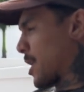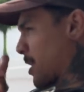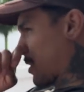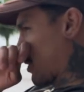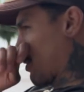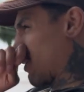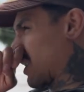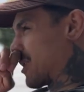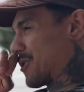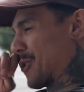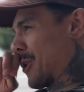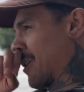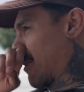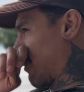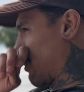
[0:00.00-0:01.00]
to do is
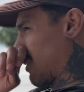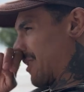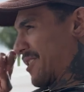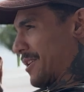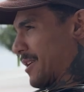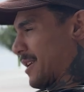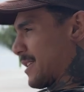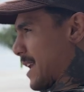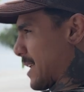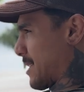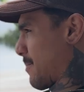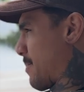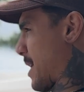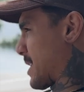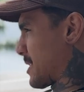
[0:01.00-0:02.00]
sort of take the
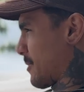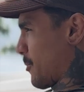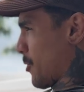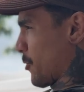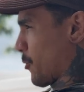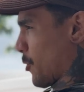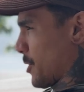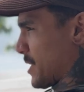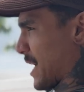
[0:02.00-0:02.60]
best of both worlds.